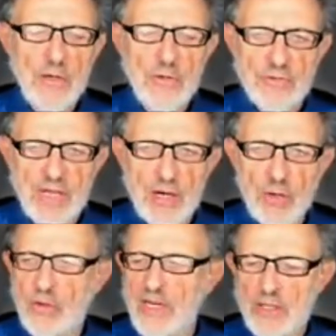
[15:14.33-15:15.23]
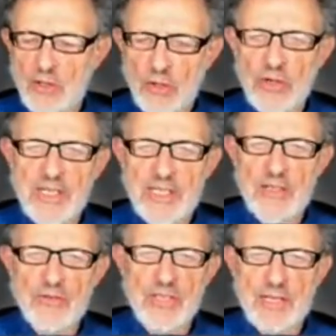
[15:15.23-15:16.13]
So it could
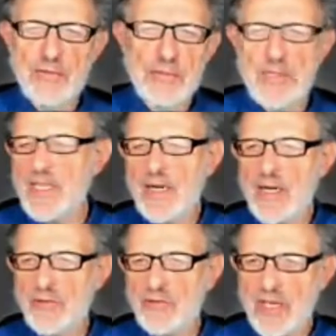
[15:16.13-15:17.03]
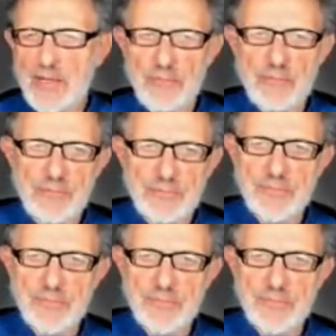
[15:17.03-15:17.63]
conceivably, on some